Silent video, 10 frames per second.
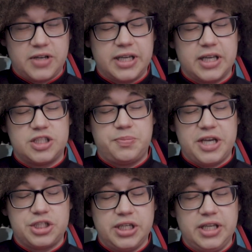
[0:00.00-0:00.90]
like
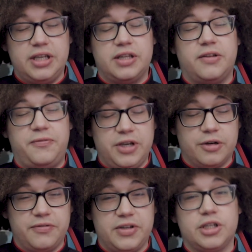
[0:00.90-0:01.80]
especially the
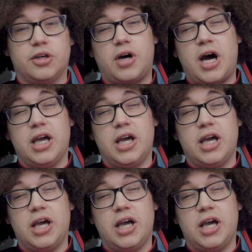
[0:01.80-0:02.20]
theory video.